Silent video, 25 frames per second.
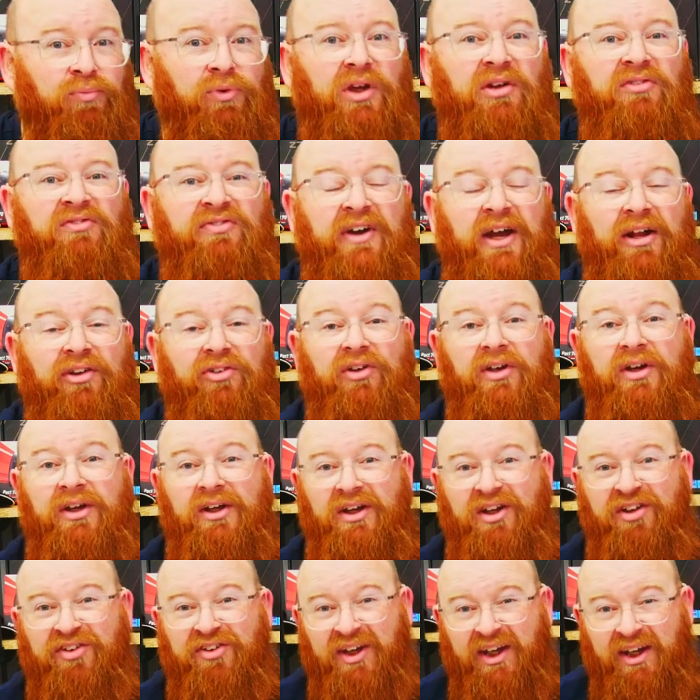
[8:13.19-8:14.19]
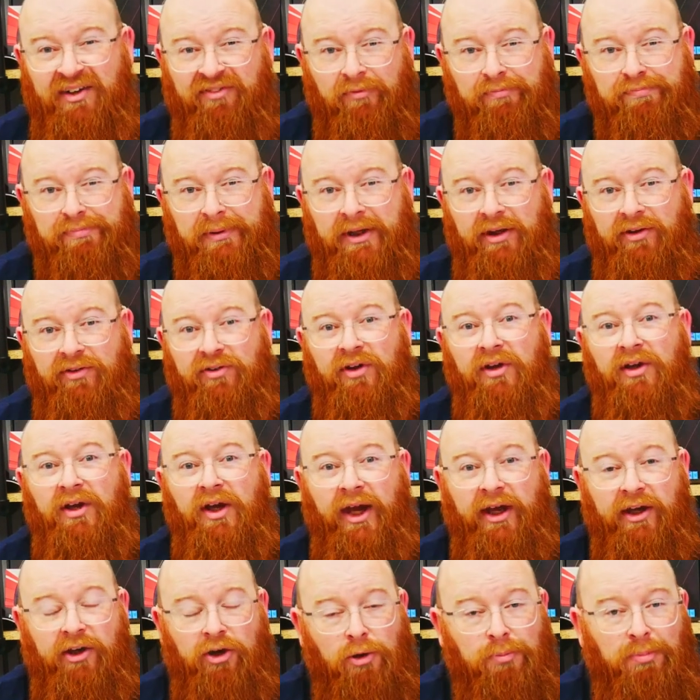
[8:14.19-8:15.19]
In fact, it's even beat
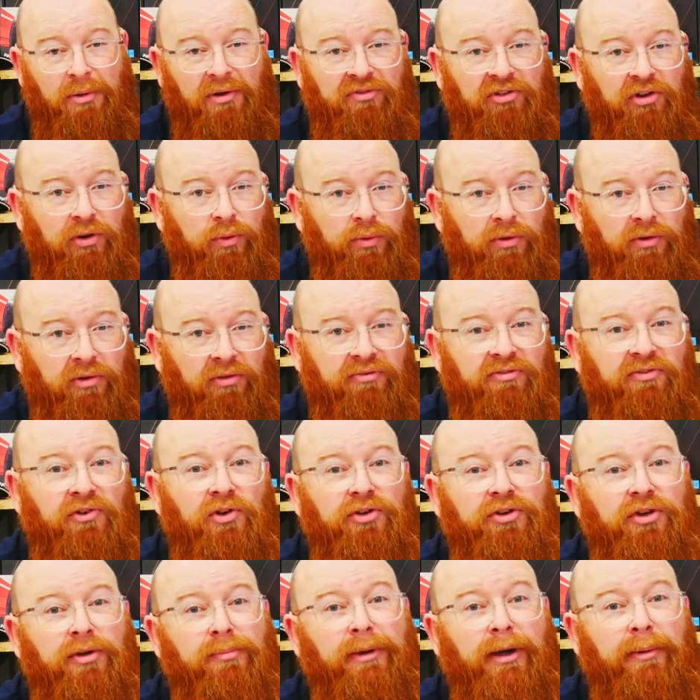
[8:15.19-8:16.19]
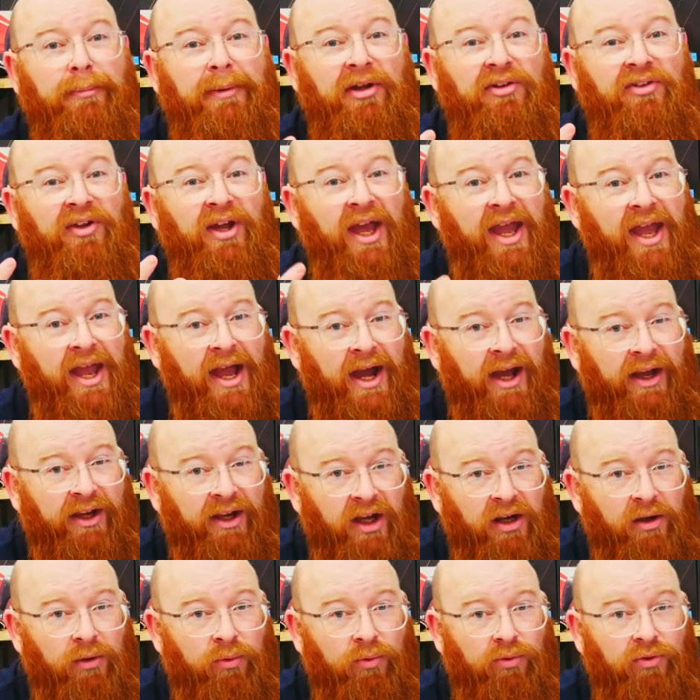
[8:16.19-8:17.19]
a couple of two forty millimeter A I
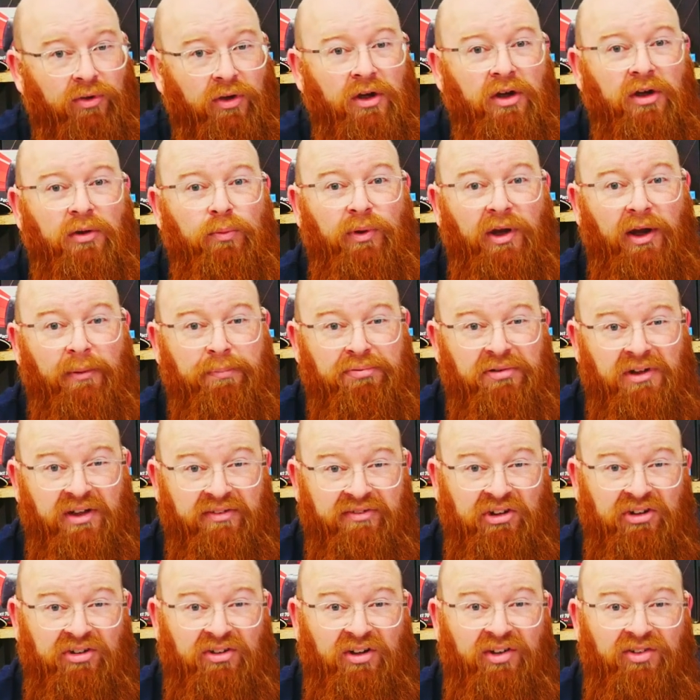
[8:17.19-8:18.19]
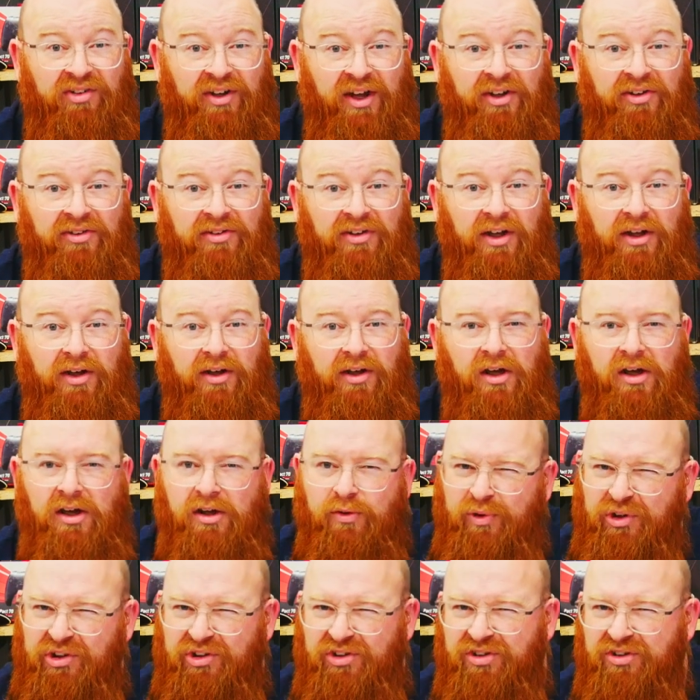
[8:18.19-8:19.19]
Os we have previously tested,
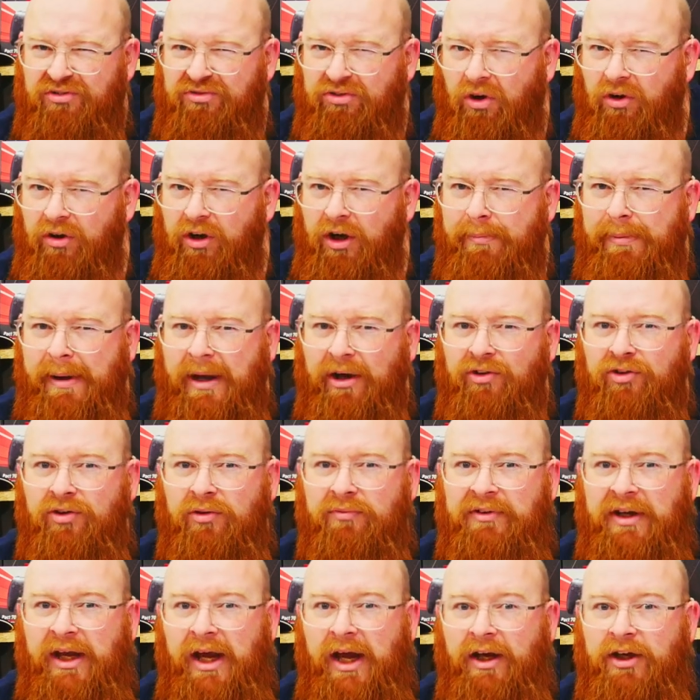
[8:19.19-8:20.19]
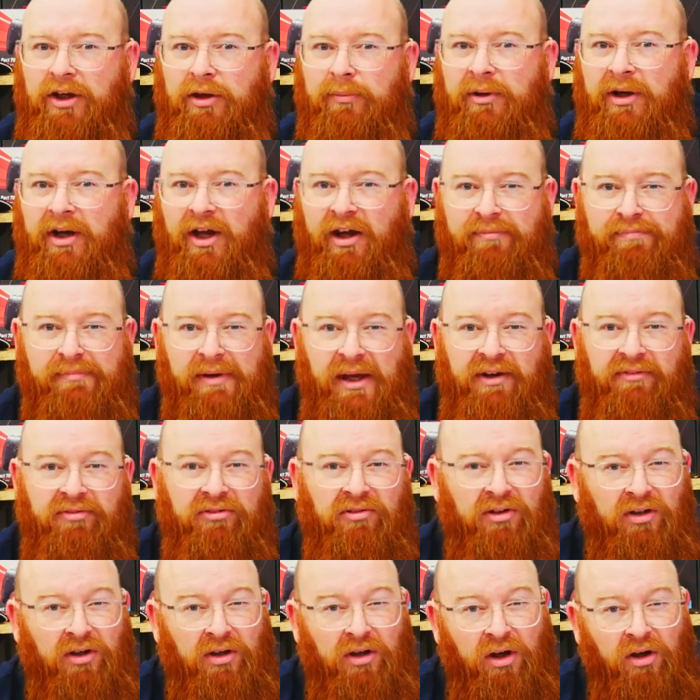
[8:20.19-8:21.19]
which strongly backs up the argument I've made
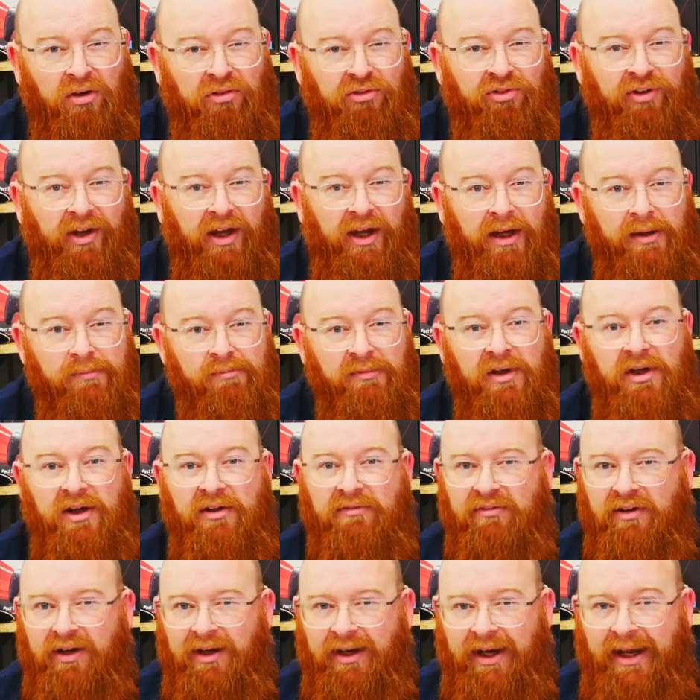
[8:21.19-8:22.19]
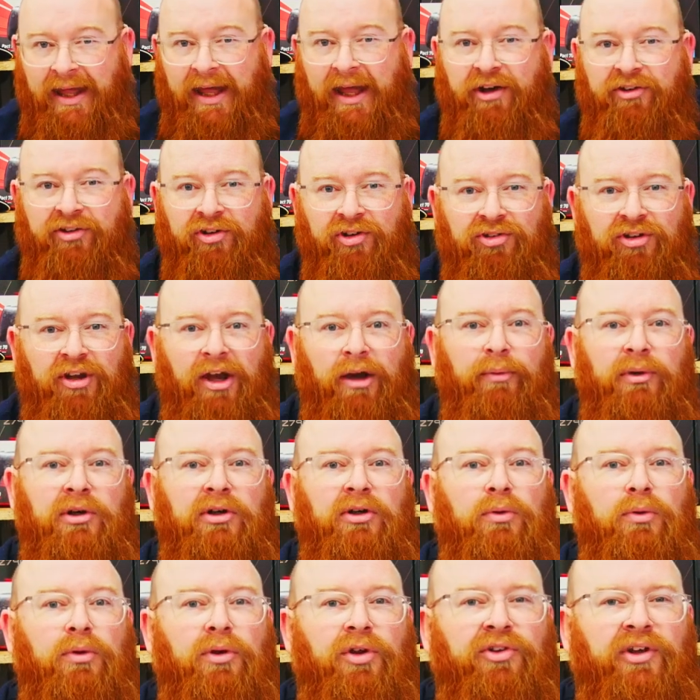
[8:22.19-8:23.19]
for a long time that larger tower
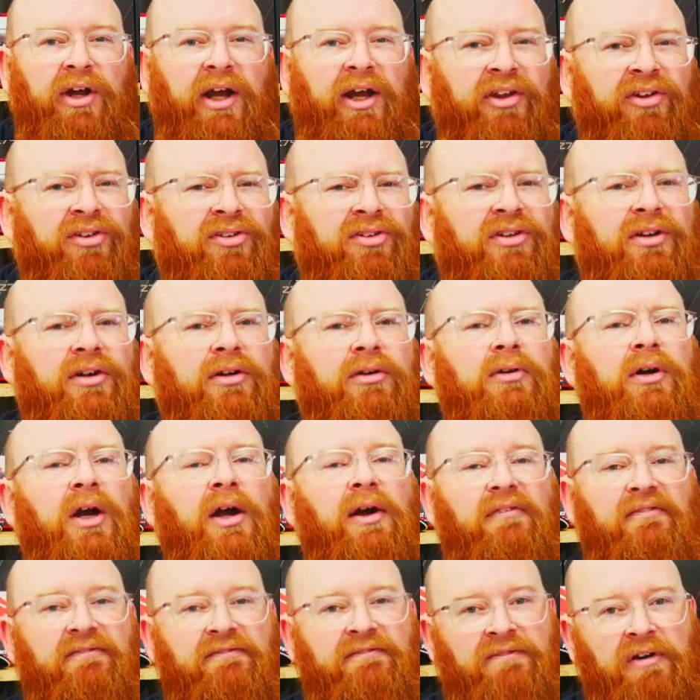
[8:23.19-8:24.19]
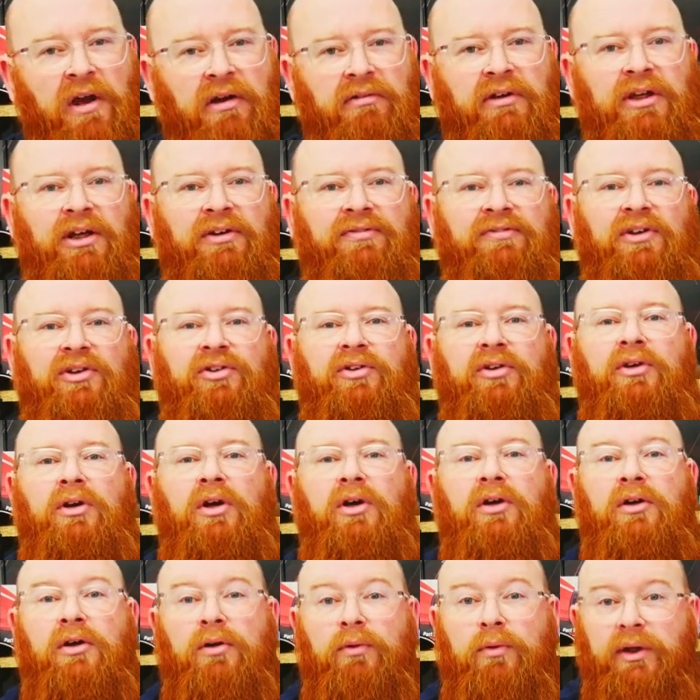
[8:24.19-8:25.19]
coolers are still very efficient
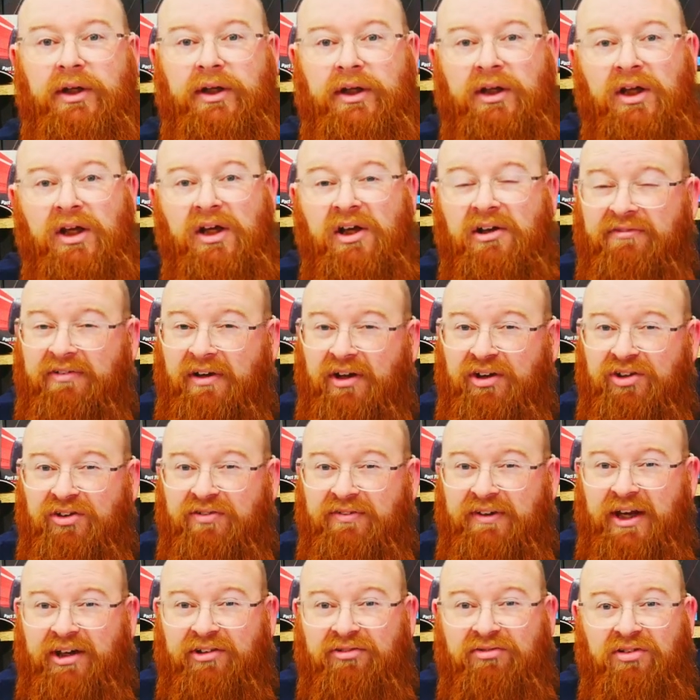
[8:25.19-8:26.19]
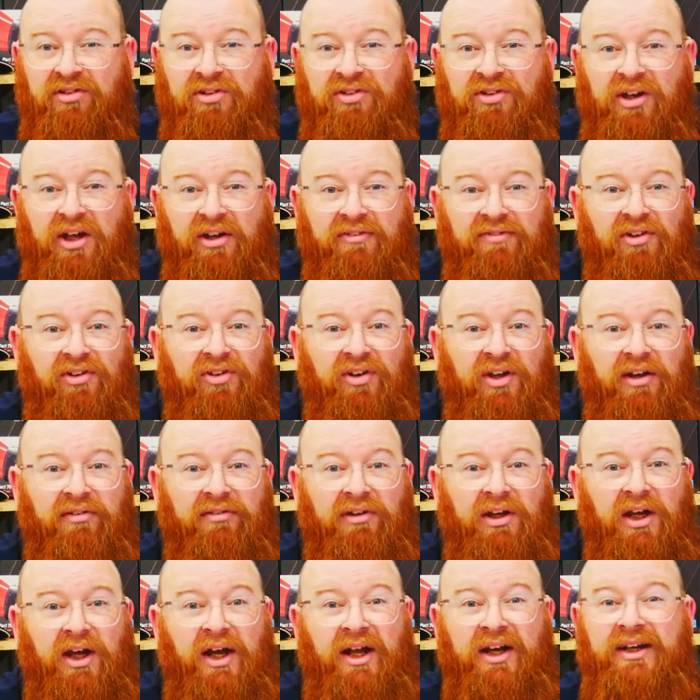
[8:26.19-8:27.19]
at cooling thanks to the extra surface
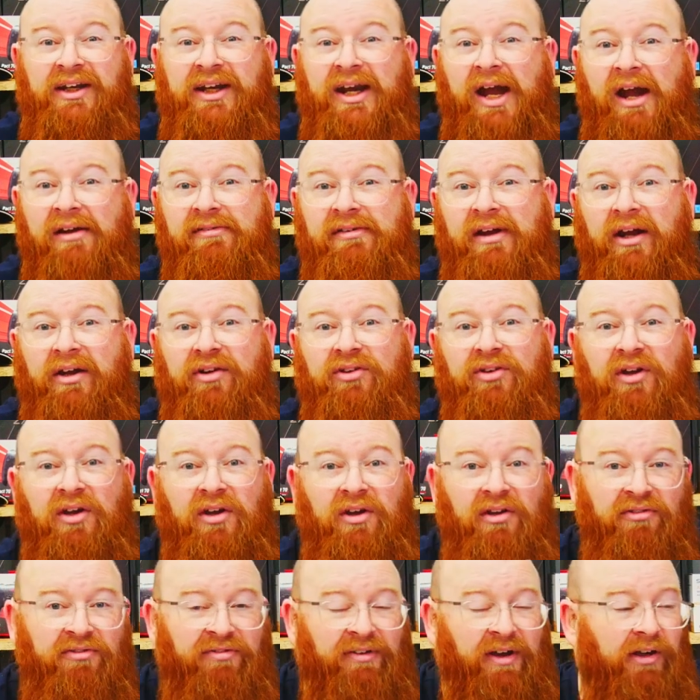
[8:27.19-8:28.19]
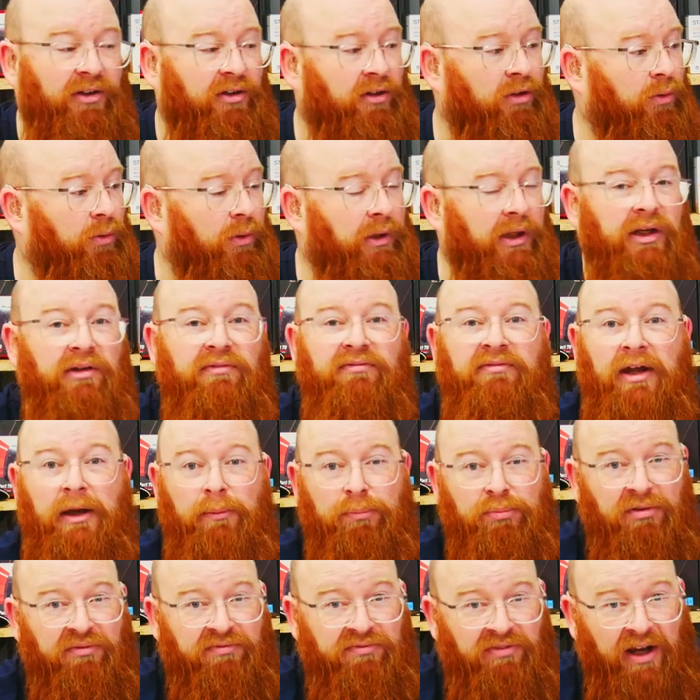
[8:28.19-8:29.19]
area and direct fan cooling they
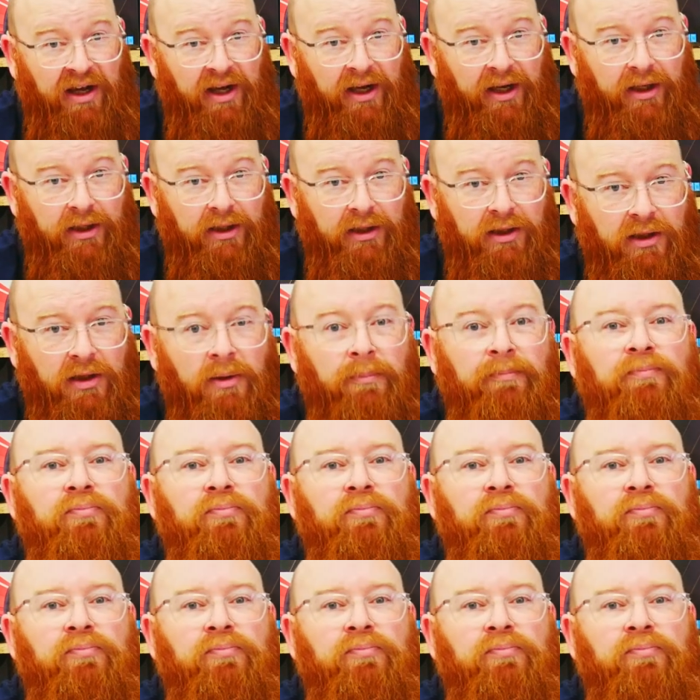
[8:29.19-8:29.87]
provide.